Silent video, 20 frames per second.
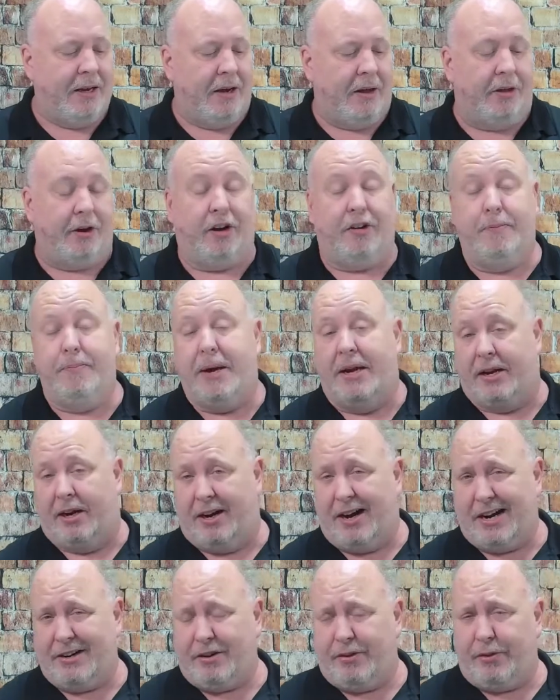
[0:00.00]
There have been
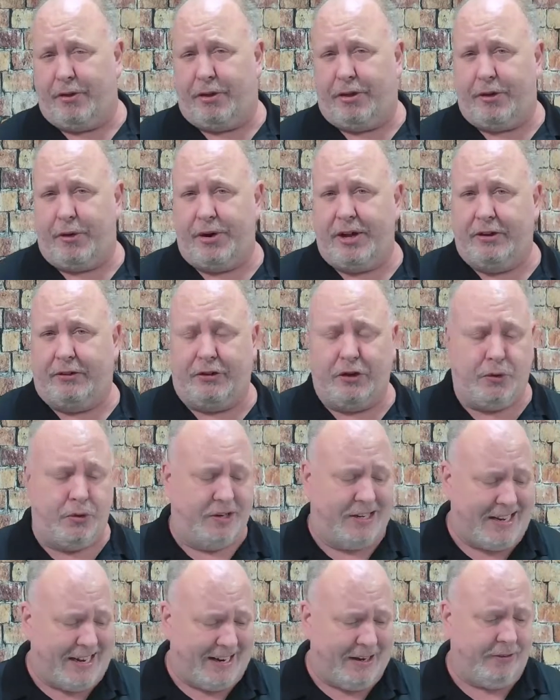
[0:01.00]
132
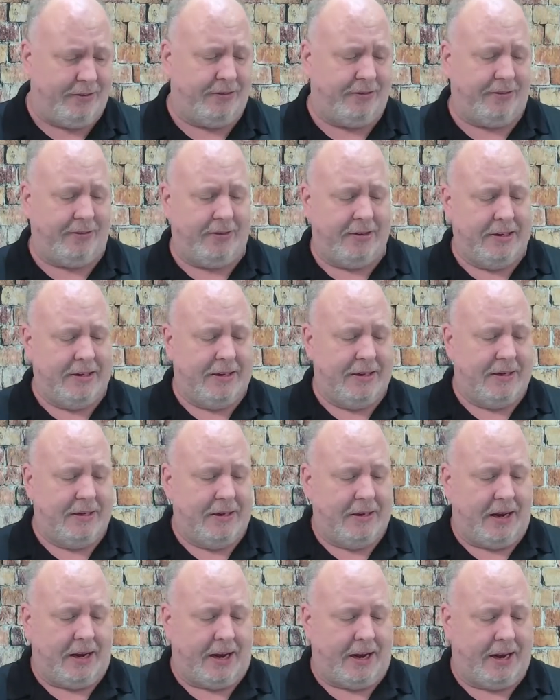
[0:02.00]
deaths.
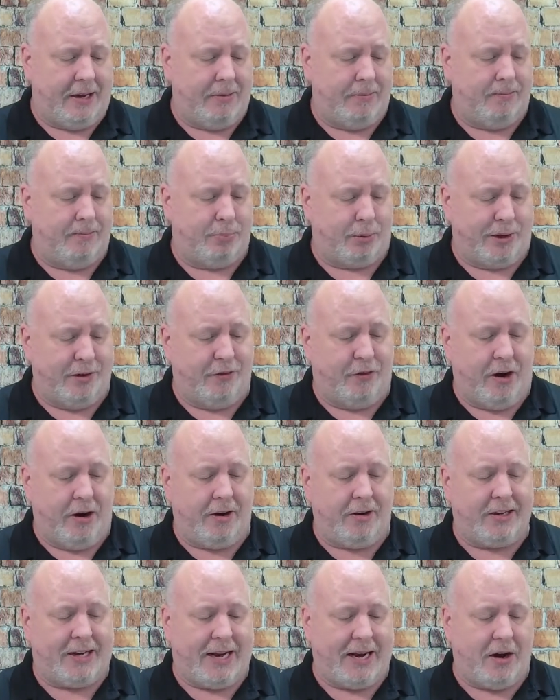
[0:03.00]
In
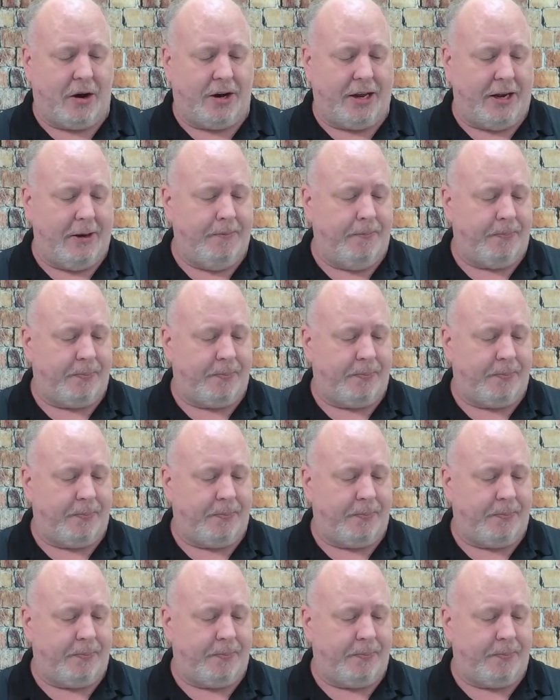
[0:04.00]
Brevard County,